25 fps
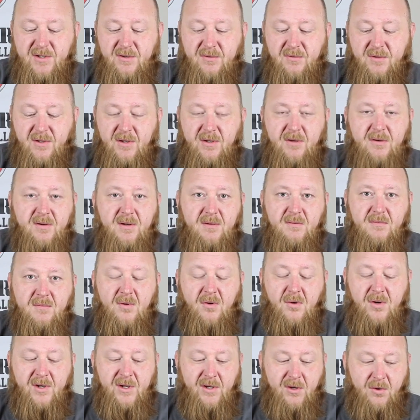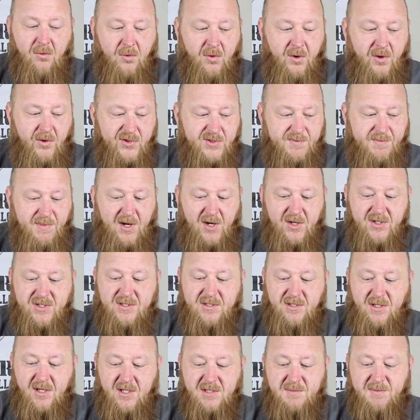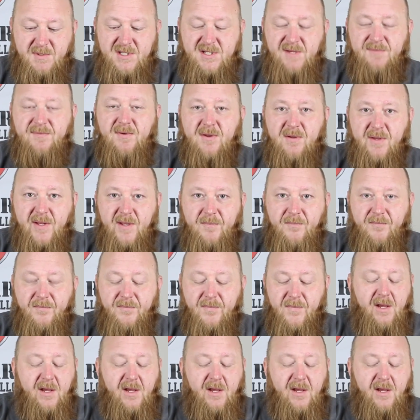you can order those parts specifically.